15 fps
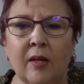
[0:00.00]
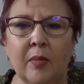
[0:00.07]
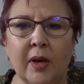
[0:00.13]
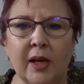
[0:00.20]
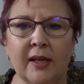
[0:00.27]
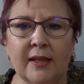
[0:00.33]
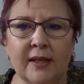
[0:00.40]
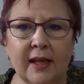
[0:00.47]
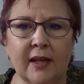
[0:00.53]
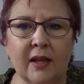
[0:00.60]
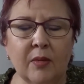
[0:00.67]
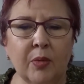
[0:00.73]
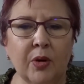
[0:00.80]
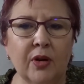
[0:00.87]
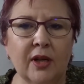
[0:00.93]
but as
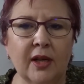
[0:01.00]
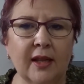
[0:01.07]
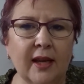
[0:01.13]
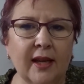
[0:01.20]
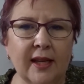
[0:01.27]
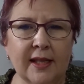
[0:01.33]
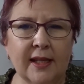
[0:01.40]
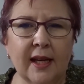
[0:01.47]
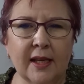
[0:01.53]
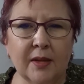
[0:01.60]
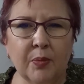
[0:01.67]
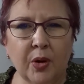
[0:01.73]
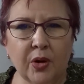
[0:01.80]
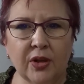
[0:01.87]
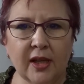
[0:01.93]
the product, there gets less
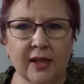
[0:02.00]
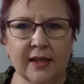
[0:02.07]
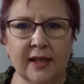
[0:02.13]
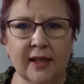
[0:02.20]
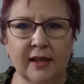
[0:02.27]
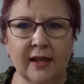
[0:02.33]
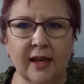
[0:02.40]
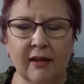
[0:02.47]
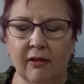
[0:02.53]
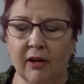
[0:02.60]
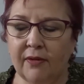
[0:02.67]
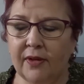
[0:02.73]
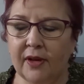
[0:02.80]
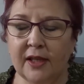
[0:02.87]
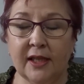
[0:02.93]
product in there,
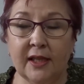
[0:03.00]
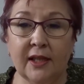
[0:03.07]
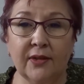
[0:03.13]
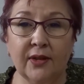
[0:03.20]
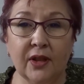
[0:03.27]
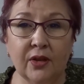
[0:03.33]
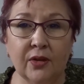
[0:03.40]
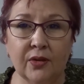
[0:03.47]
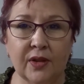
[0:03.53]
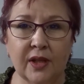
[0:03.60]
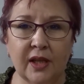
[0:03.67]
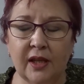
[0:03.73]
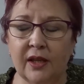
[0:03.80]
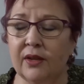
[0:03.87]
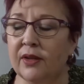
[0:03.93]
I find it difficult
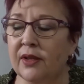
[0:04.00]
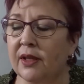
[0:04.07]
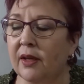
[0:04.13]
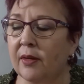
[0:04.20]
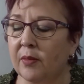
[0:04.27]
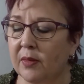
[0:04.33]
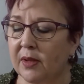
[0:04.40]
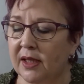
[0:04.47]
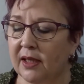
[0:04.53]
to use them.